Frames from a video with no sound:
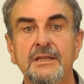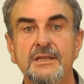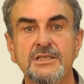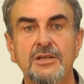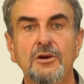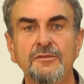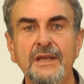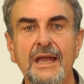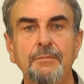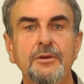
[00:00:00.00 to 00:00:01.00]
This can often
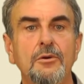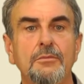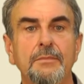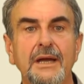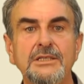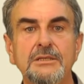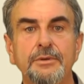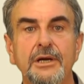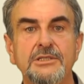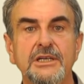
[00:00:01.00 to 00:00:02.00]
happen on major
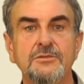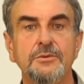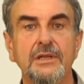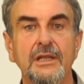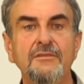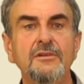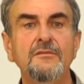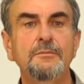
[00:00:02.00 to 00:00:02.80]
projects where the level of